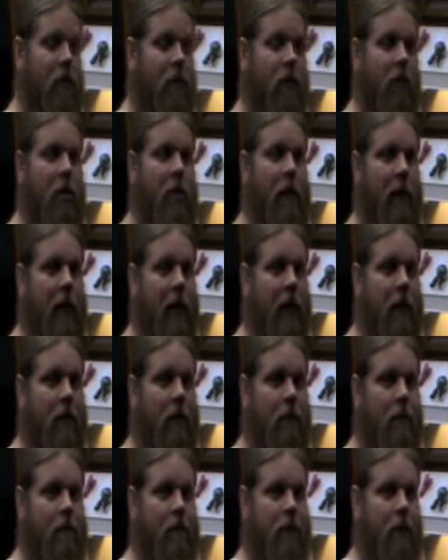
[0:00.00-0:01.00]
the grill
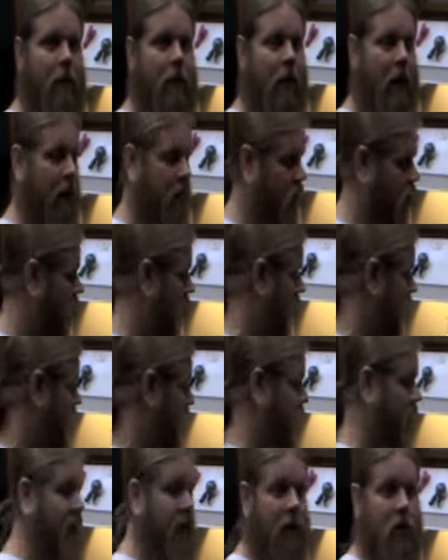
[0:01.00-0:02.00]
pan and scratch
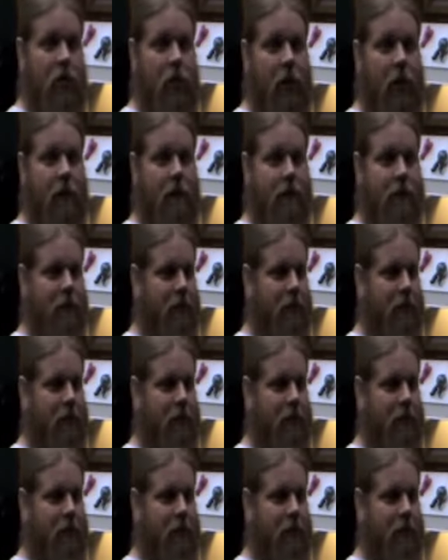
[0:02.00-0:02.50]
it potentially.